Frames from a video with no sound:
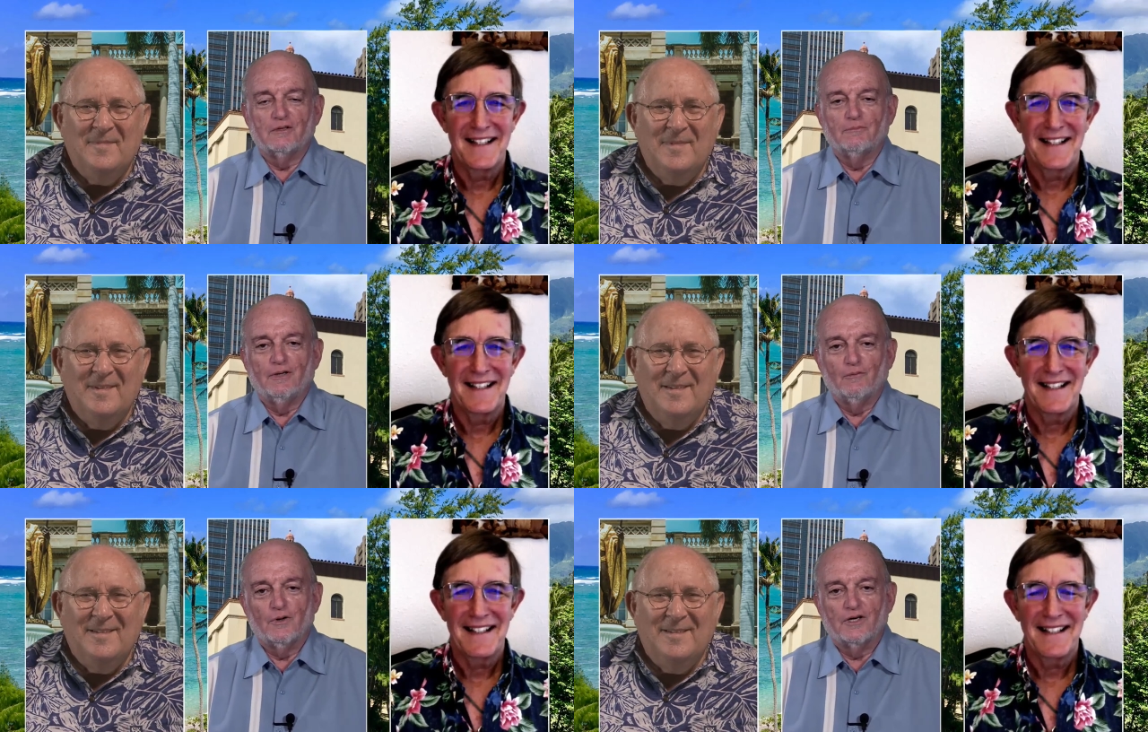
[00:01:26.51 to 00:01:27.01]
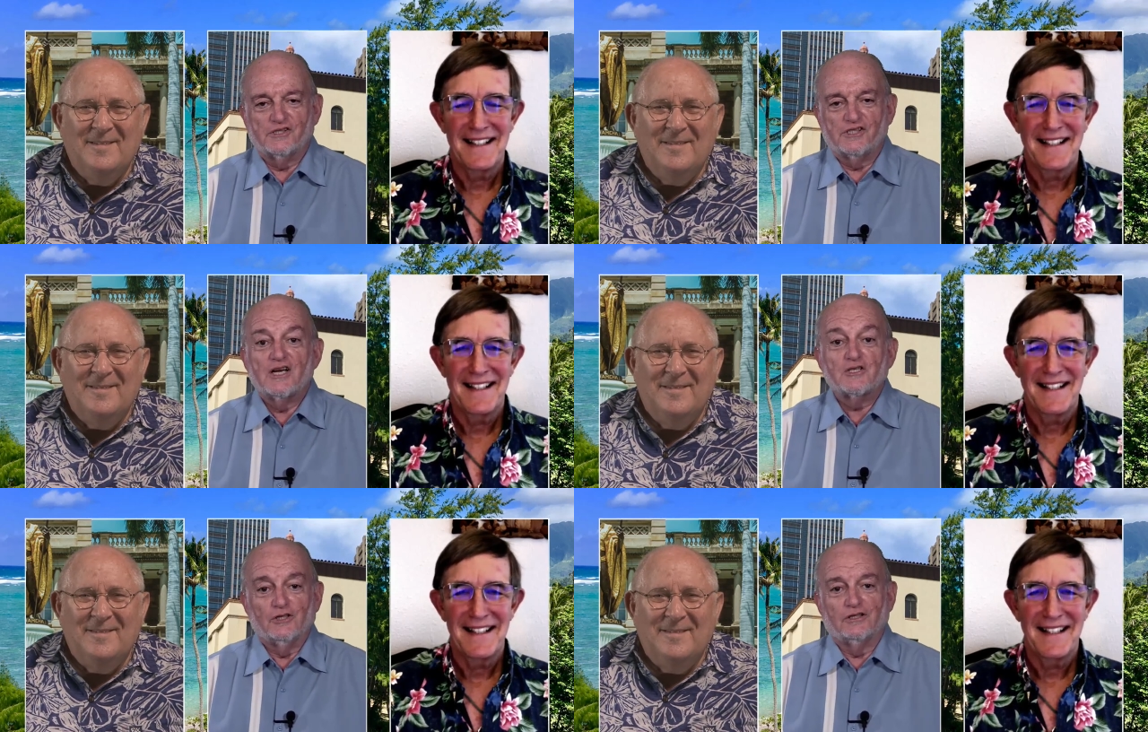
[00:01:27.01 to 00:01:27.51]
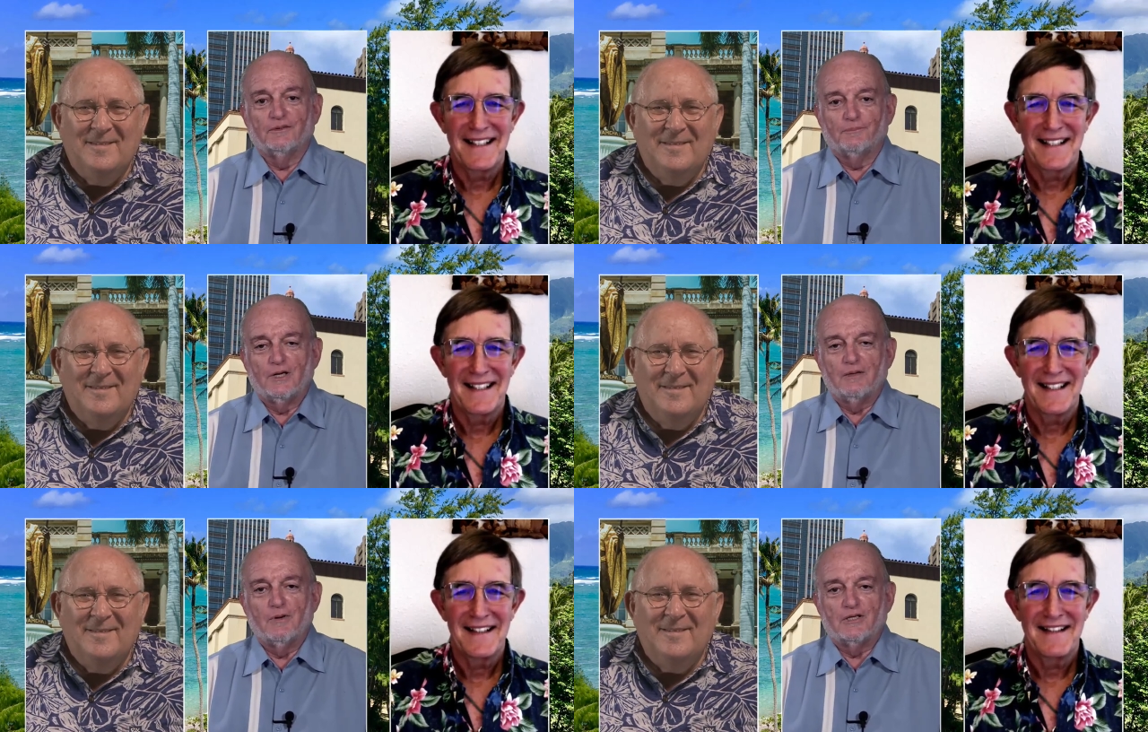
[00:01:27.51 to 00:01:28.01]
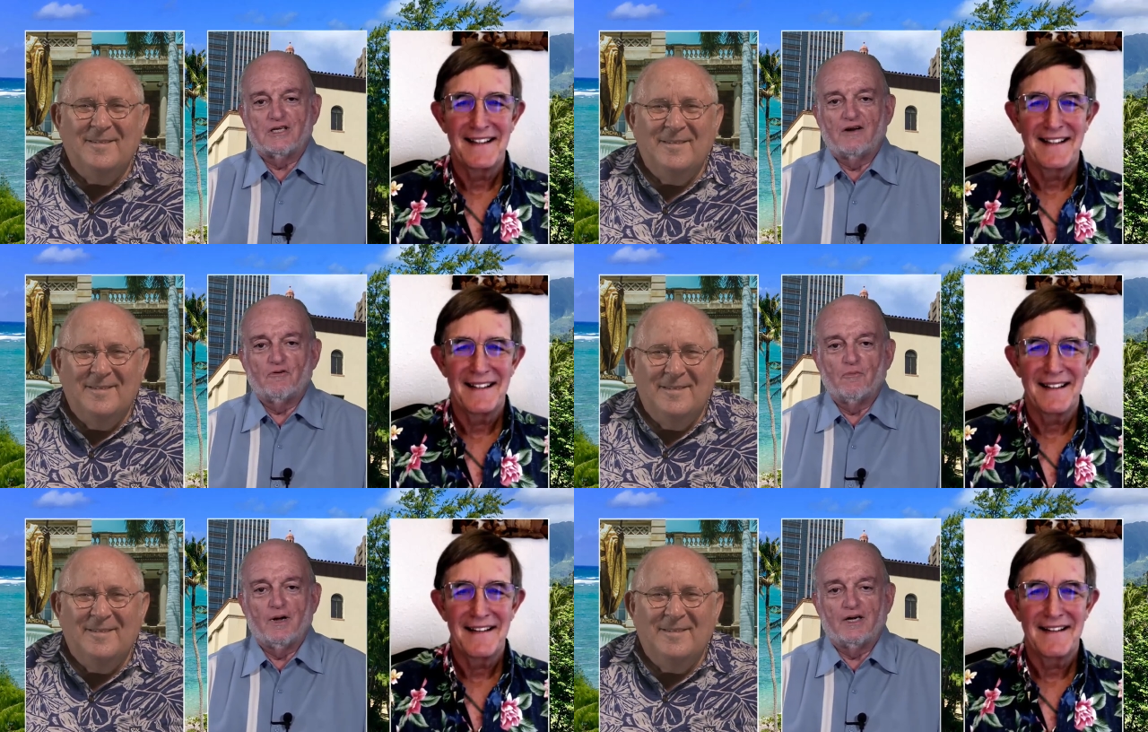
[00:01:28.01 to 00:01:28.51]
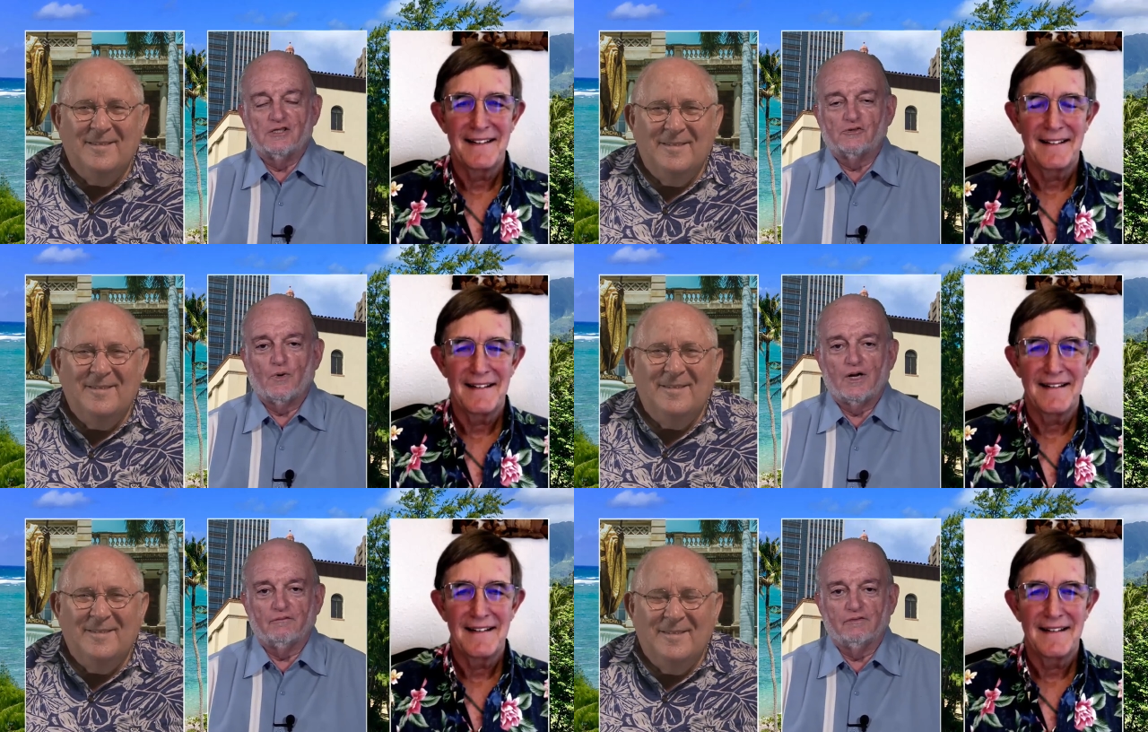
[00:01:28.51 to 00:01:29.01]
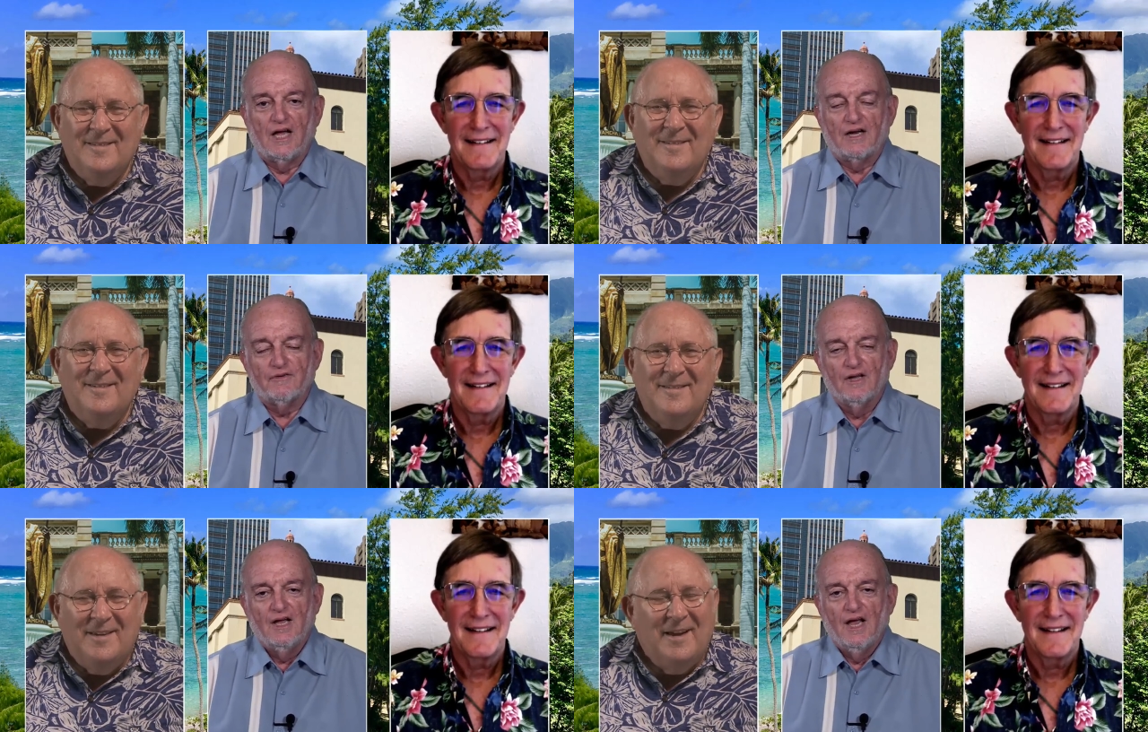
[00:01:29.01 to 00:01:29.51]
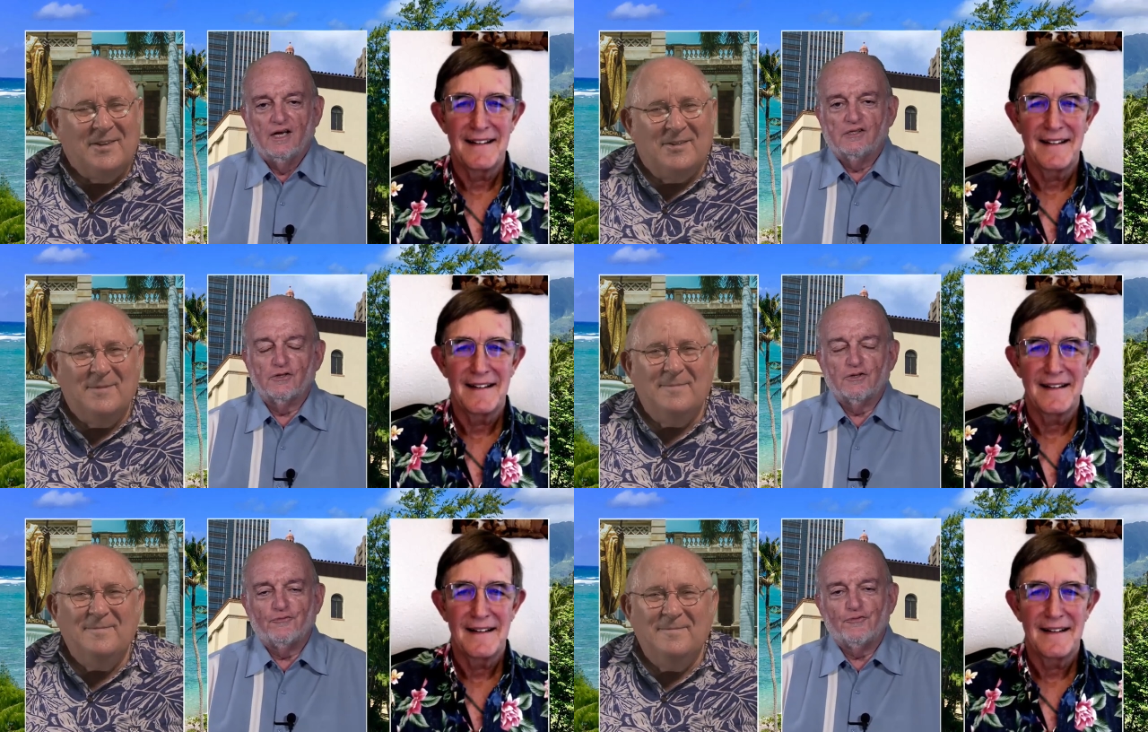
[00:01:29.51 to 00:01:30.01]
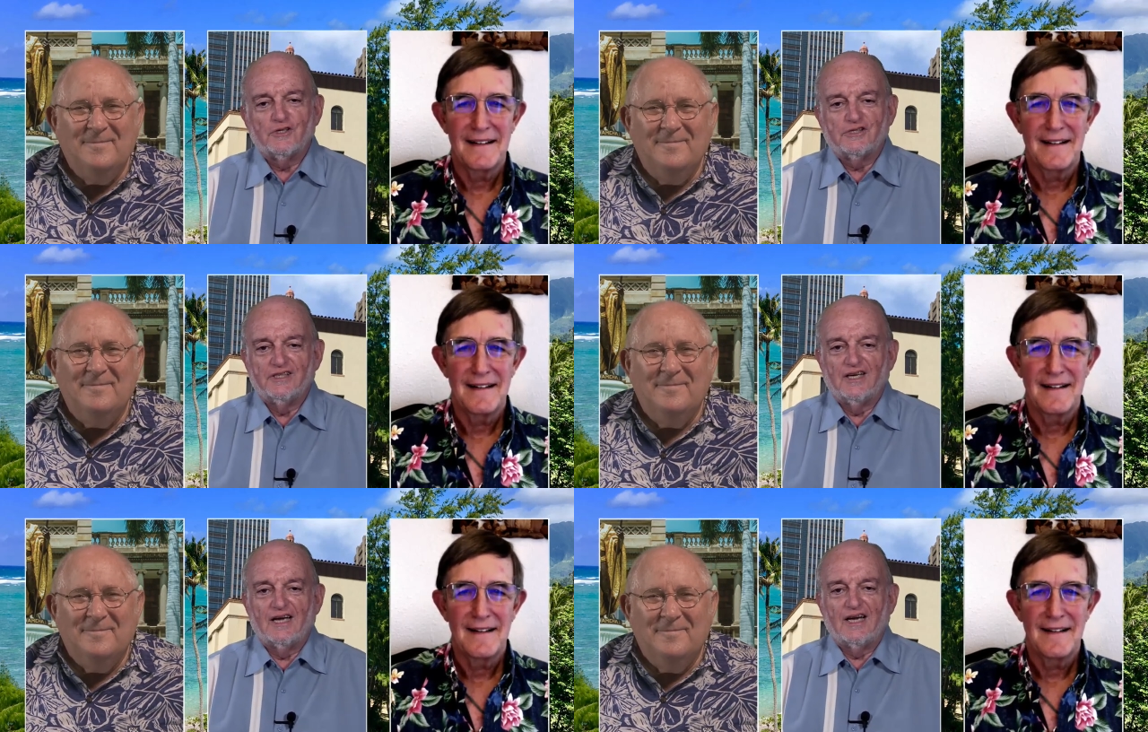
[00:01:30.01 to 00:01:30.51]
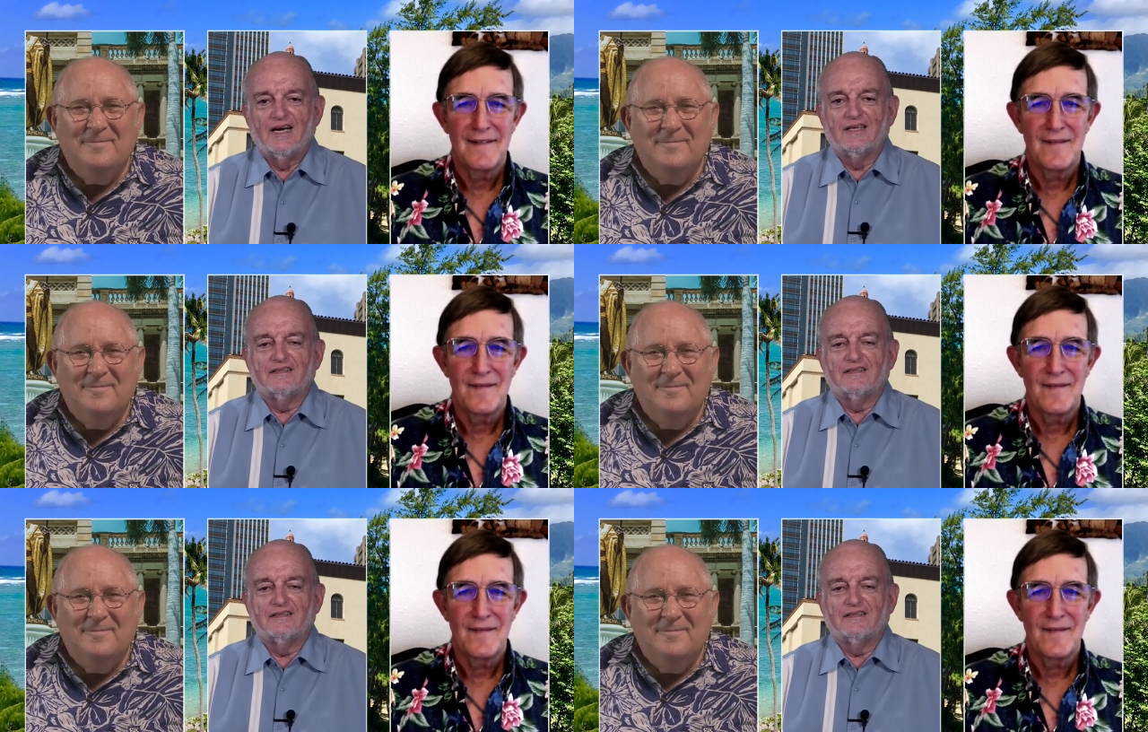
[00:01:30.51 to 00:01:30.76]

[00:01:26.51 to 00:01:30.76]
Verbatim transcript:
Speaker 1: but we're essential to pretty much everybody's way of life. Yes. So the first thing I got to